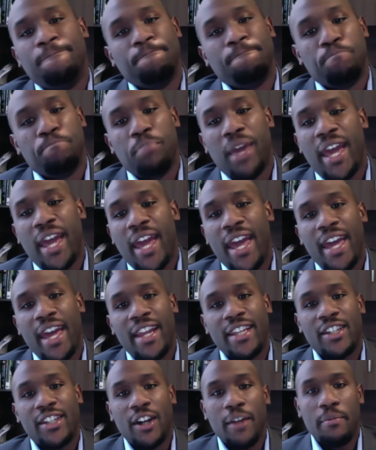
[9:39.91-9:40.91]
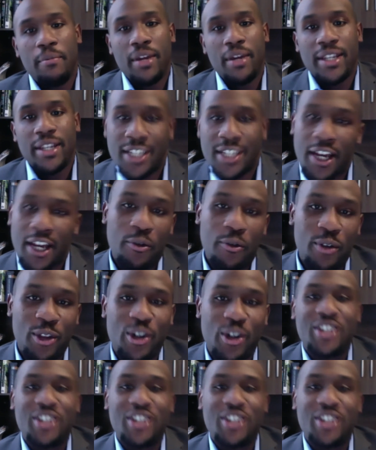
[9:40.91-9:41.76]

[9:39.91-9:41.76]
man, it's gonna be a tough one. You could